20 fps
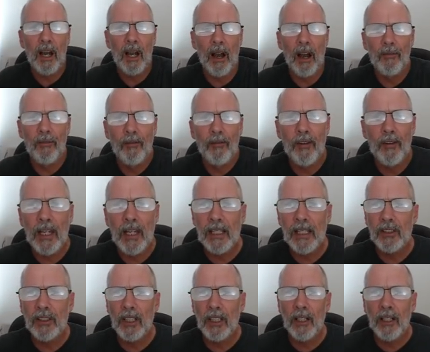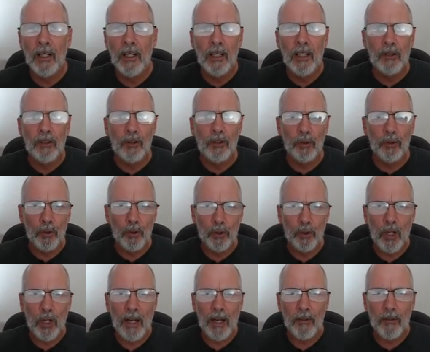a visa to
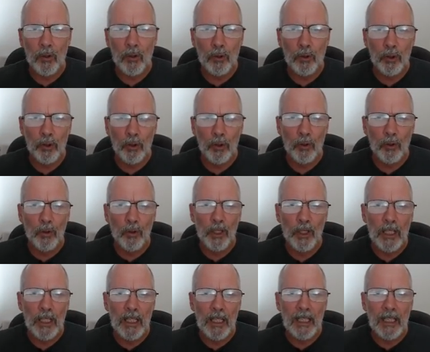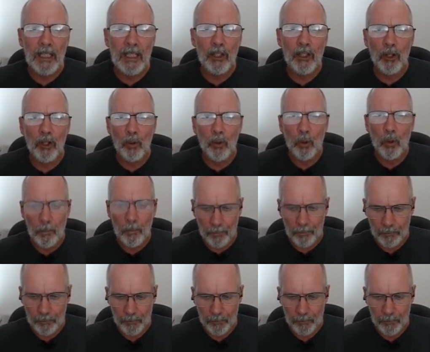travel to the EU.